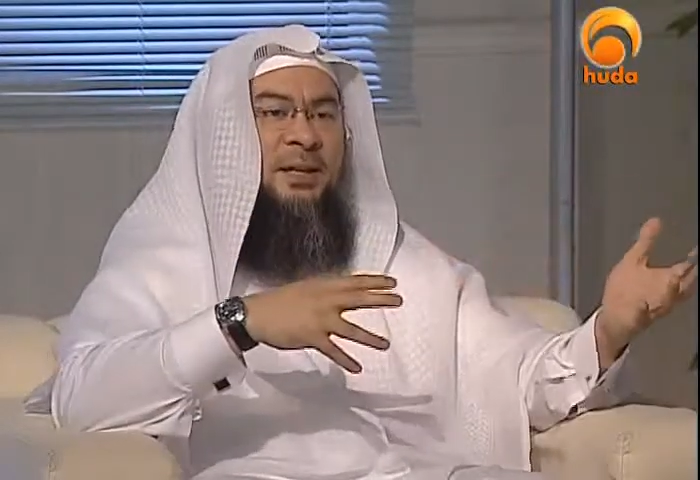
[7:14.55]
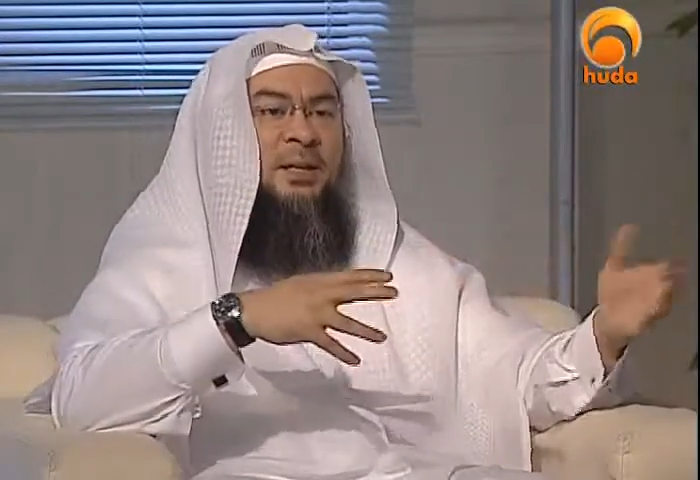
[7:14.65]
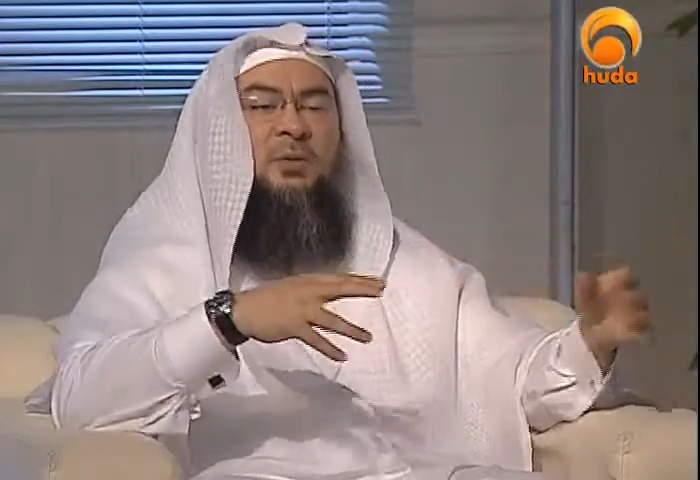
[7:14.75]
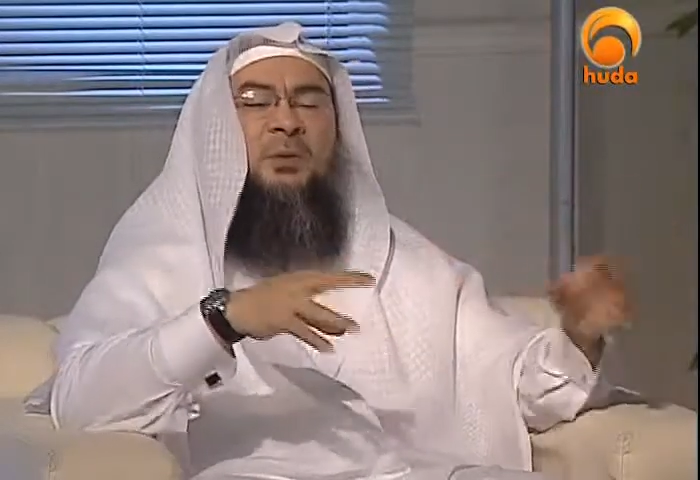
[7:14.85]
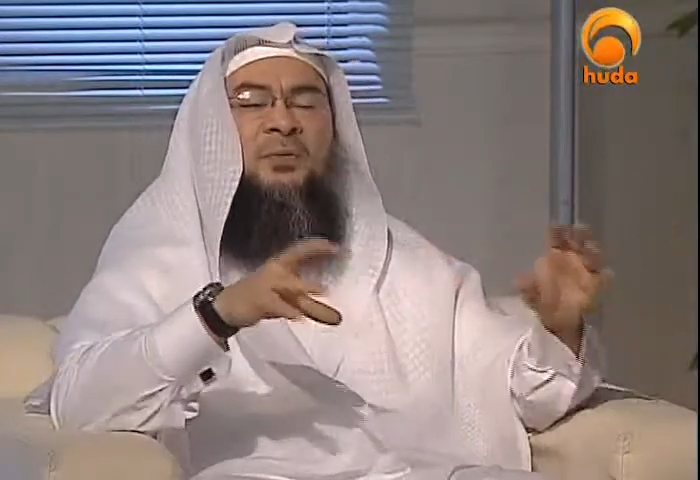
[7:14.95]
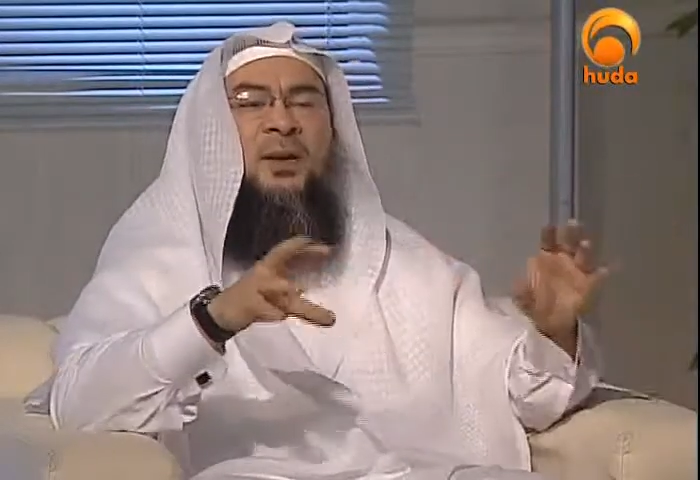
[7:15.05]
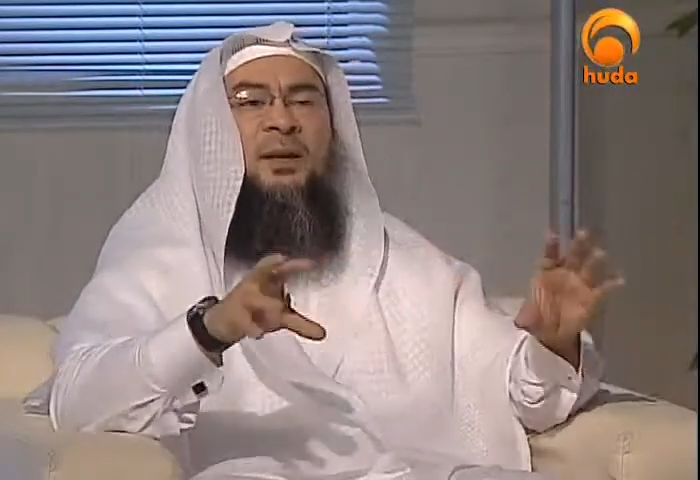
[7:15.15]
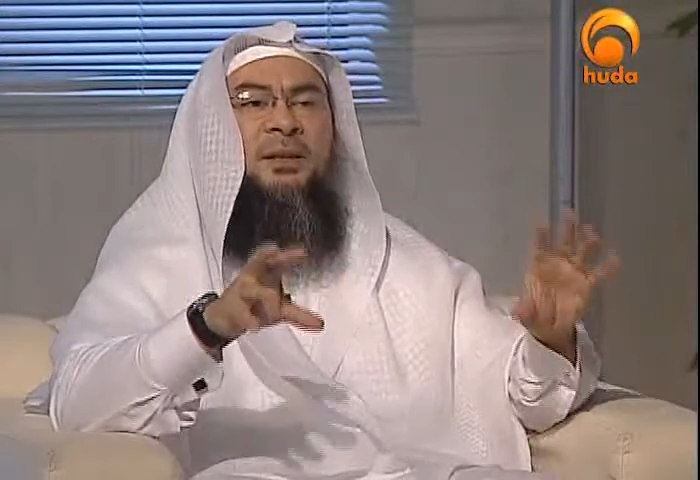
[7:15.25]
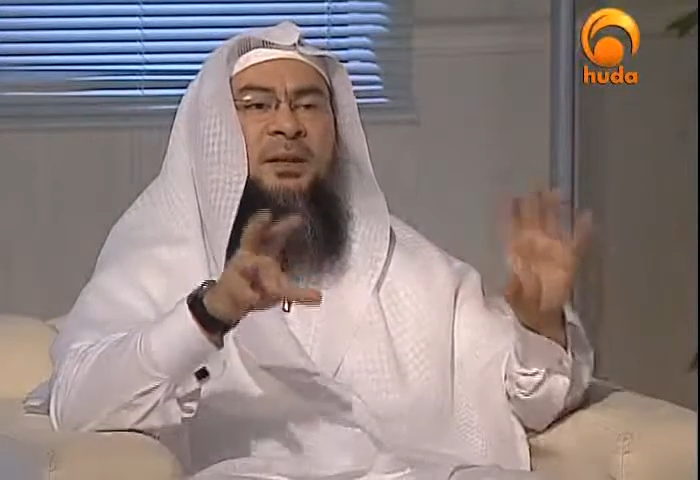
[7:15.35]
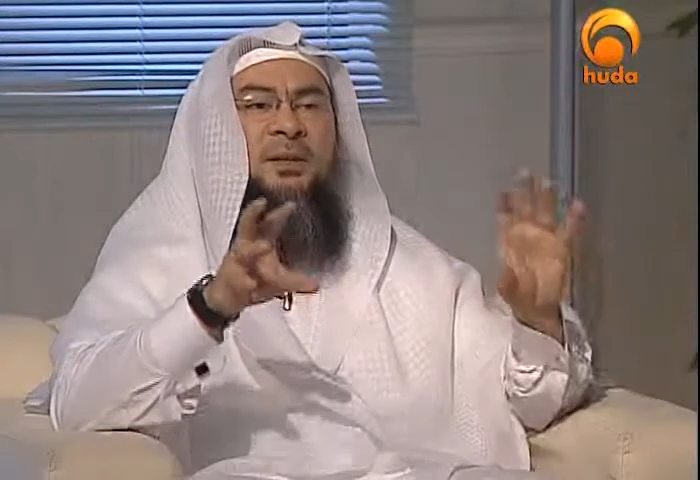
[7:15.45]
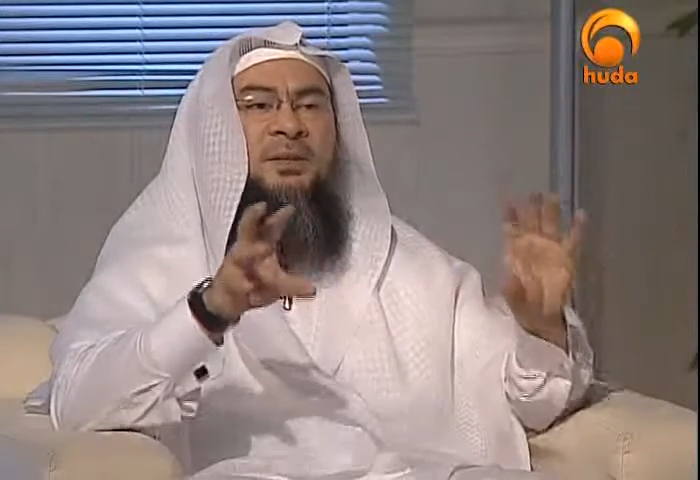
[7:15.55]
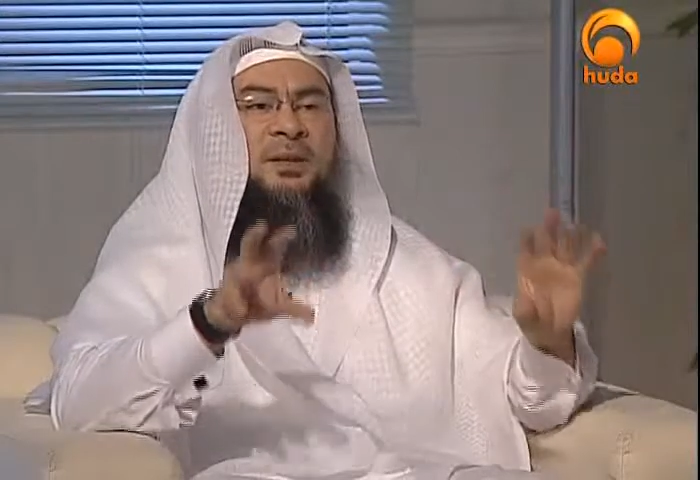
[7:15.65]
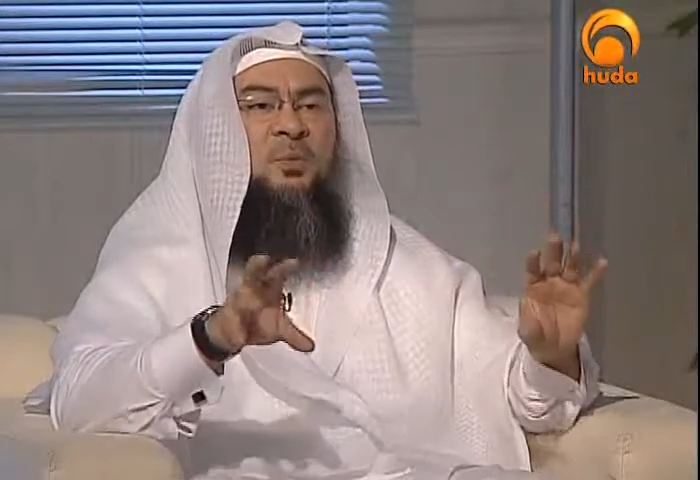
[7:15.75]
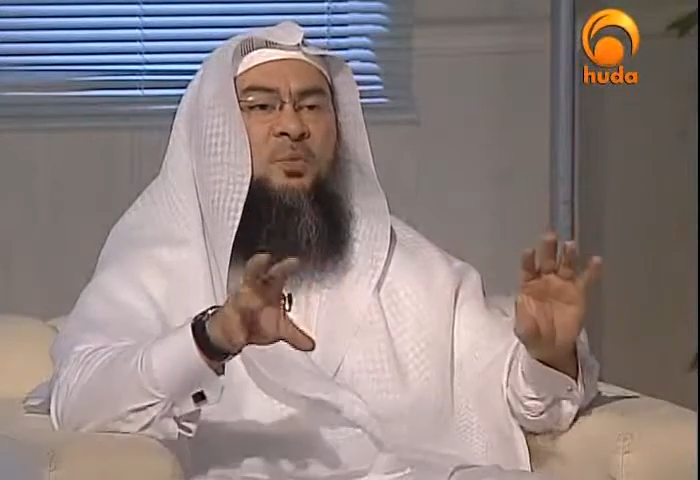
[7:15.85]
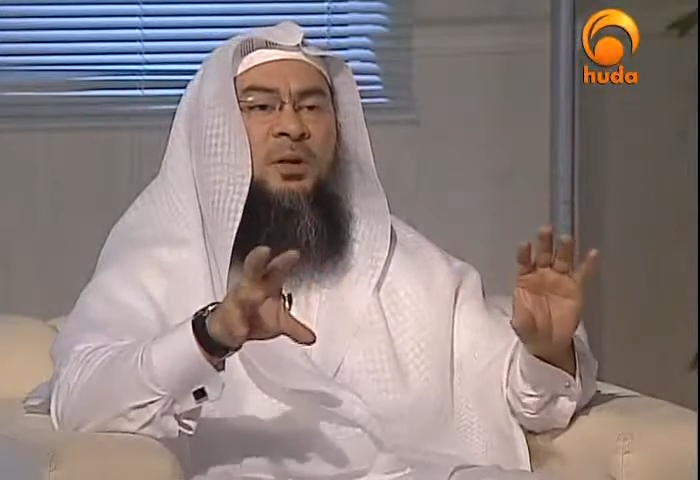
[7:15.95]
you will find
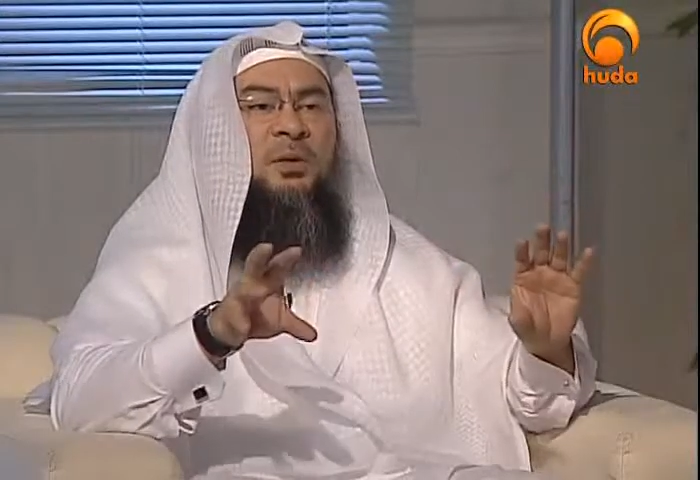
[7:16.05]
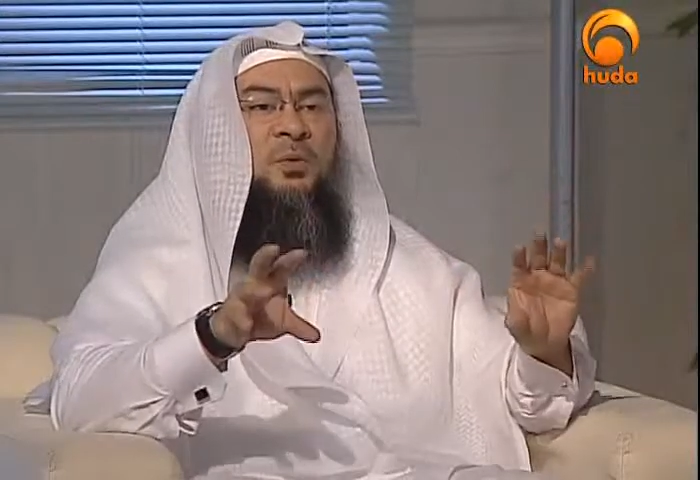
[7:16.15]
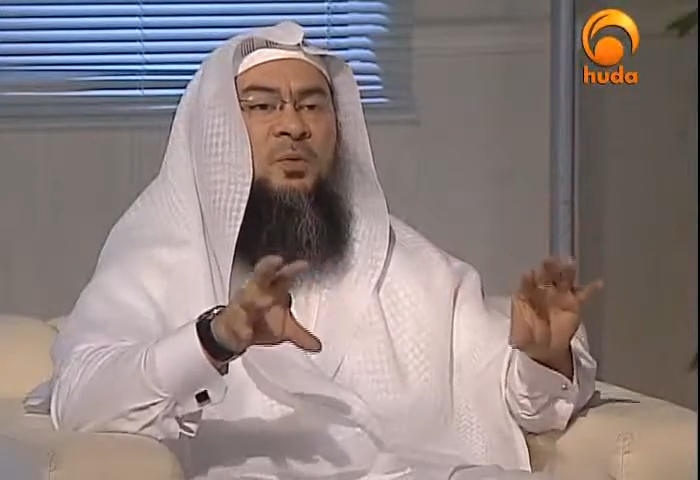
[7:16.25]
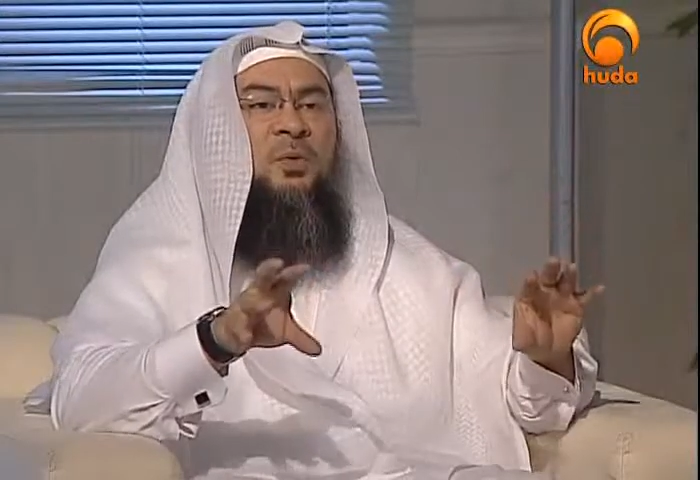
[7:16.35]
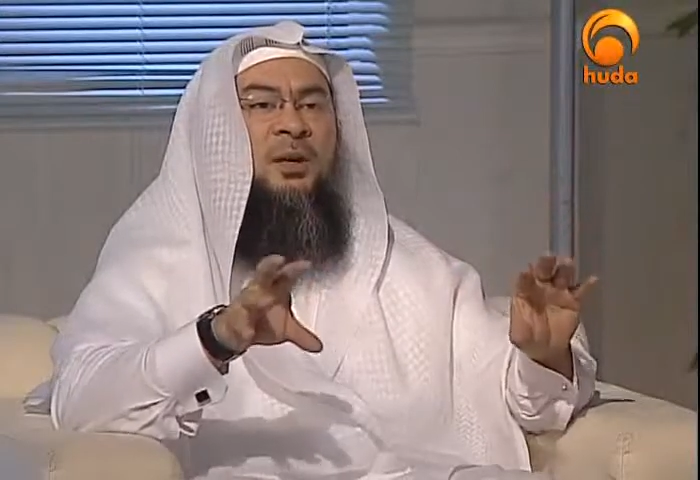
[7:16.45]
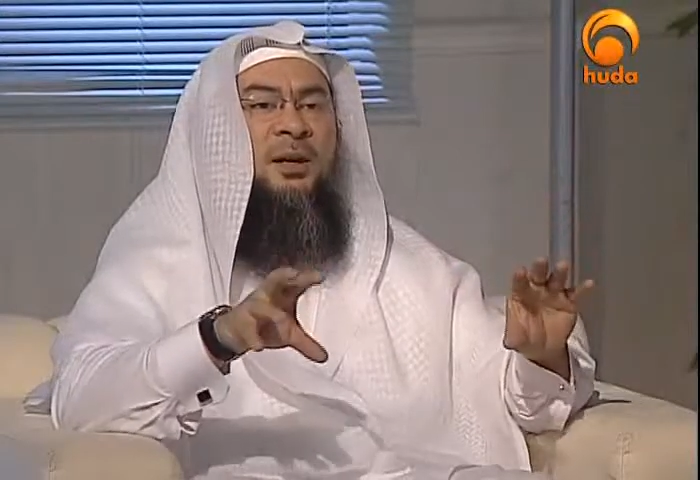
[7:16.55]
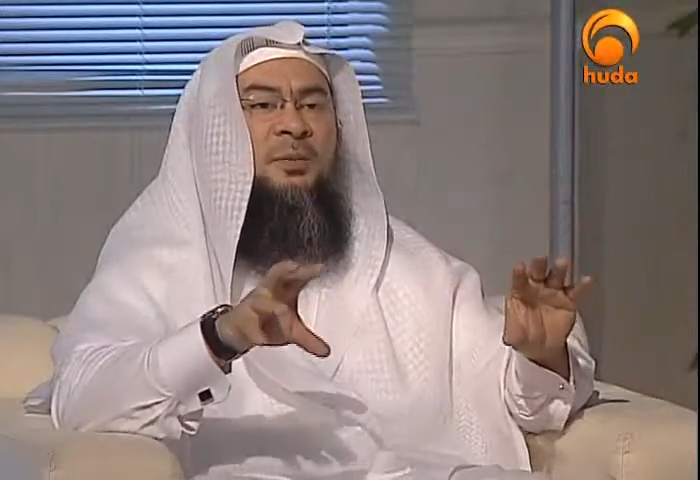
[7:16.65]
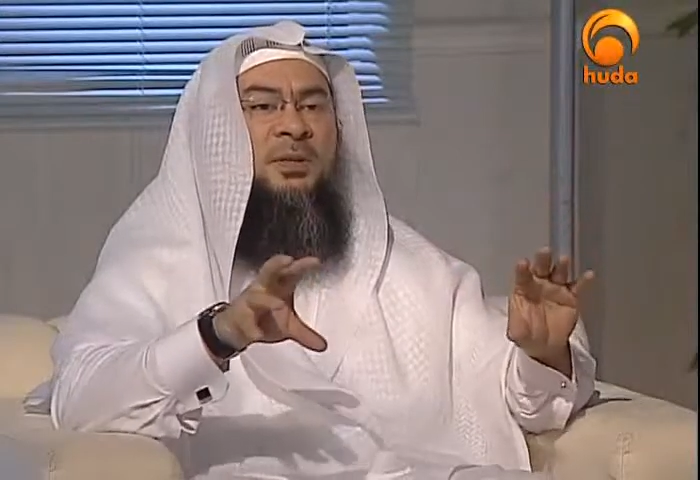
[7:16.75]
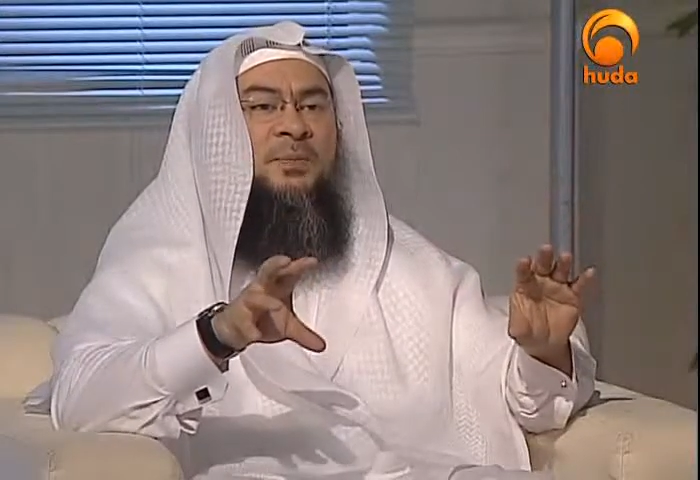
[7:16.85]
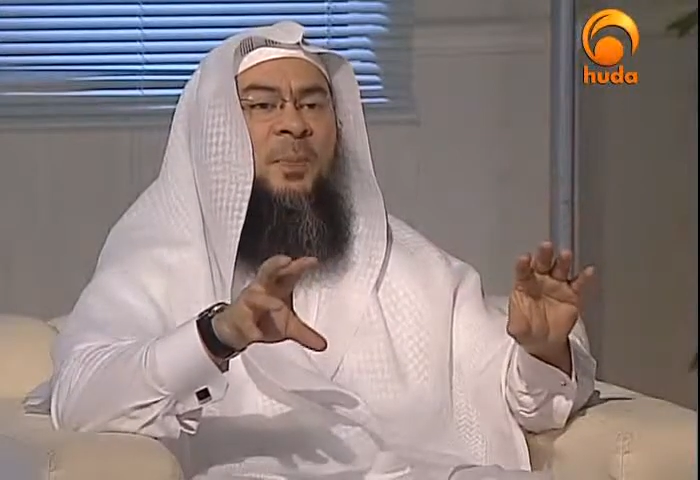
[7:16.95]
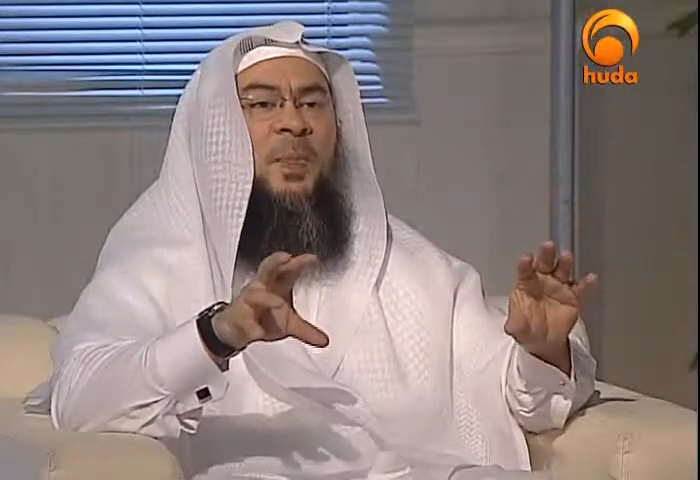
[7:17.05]
someone who comes